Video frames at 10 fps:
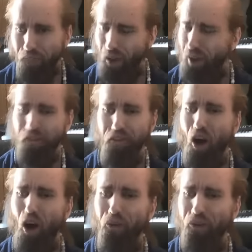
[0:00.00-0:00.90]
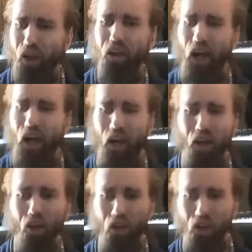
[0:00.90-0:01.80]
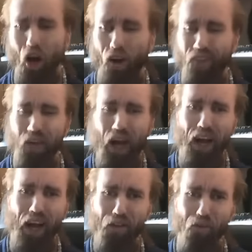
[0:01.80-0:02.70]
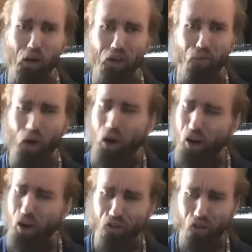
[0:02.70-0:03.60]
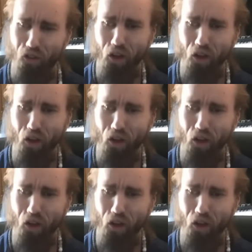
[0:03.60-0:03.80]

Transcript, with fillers: Because y'all think that y'all are badass motherfuckers,